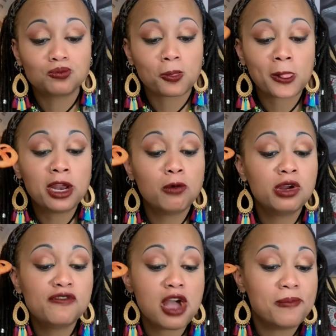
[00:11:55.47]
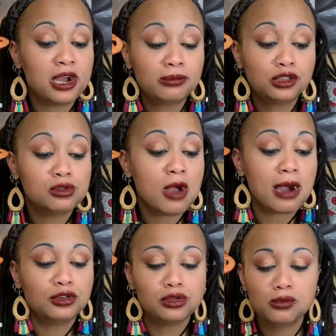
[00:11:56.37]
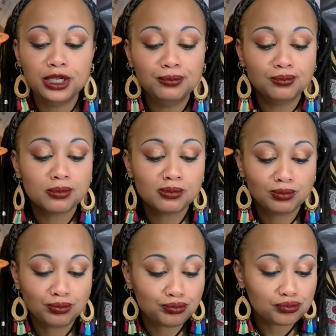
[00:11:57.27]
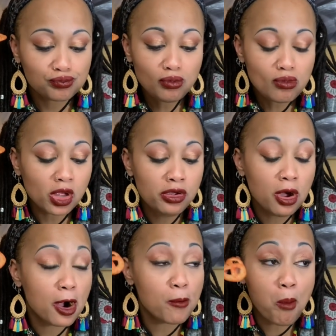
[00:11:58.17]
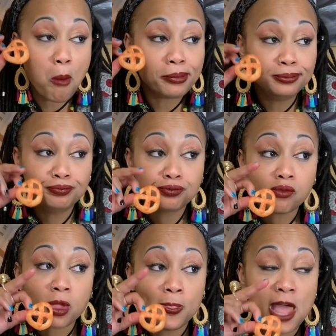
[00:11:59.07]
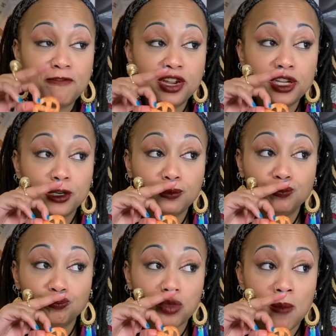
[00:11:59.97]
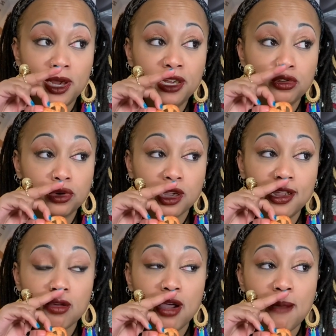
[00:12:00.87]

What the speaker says: And then what have y'all been up to? How was your week? Y'all, that video, I'm going to eat doing the king crab.